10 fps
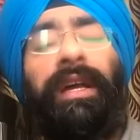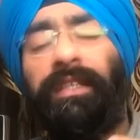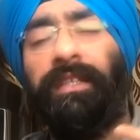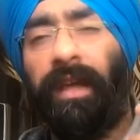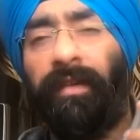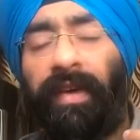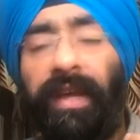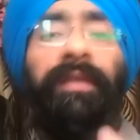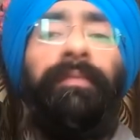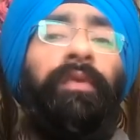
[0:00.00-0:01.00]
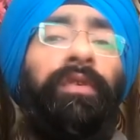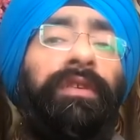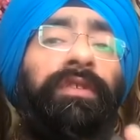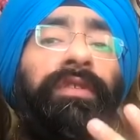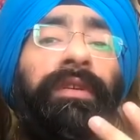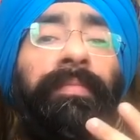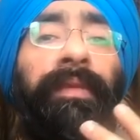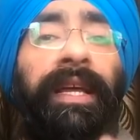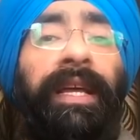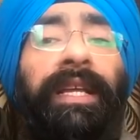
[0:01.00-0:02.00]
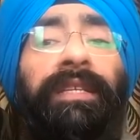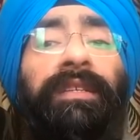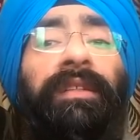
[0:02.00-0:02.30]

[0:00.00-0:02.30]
It is very important to replace